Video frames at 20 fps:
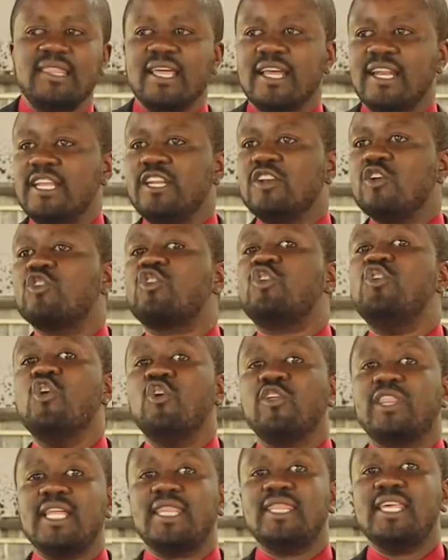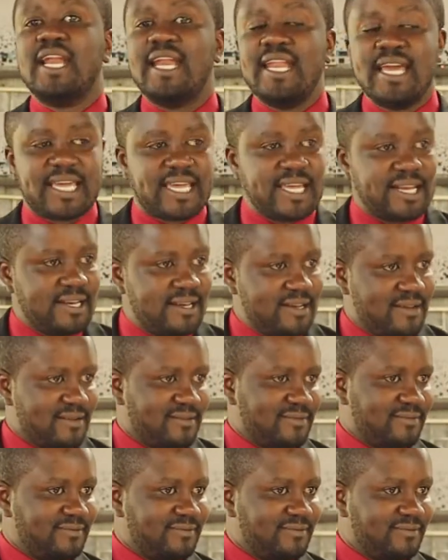they did not know that they are naked.